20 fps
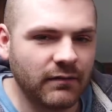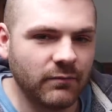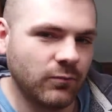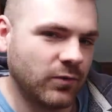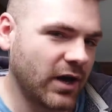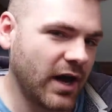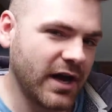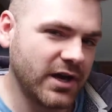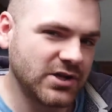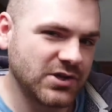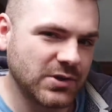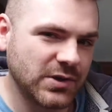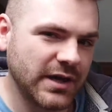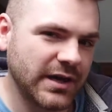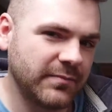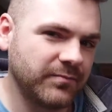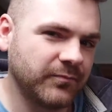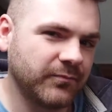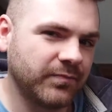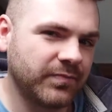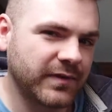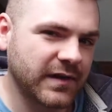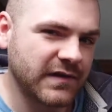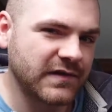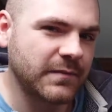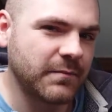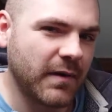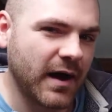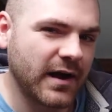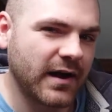Would I enjoy it?
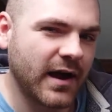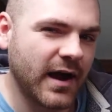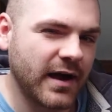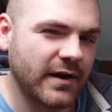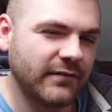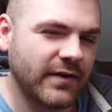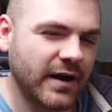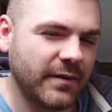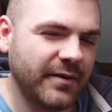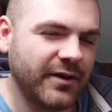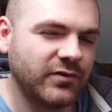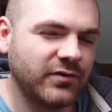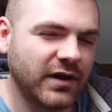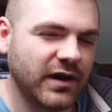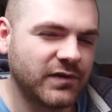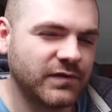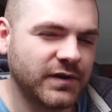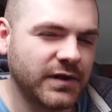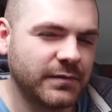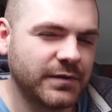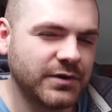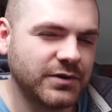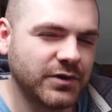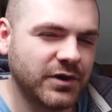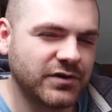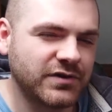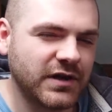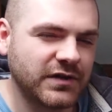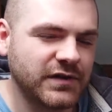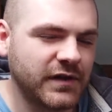Is it my kind of anime? Do you guys think I would enjoy
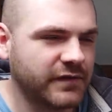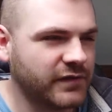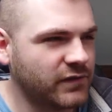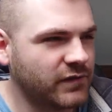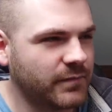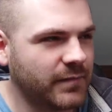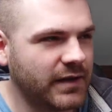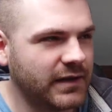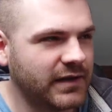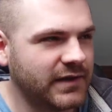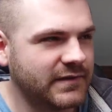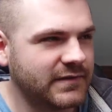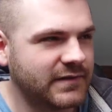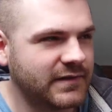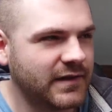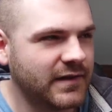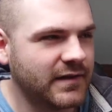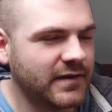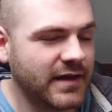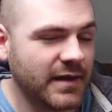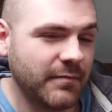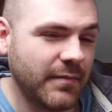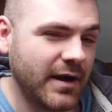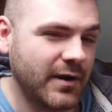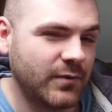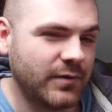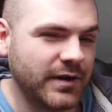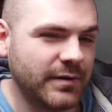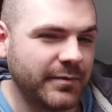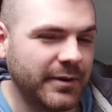it? Should I chuck this on my list? It
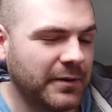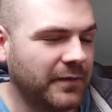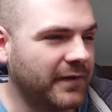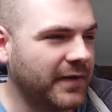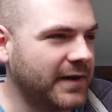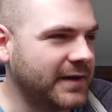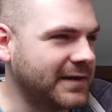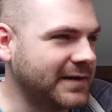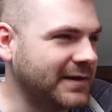might already be on there,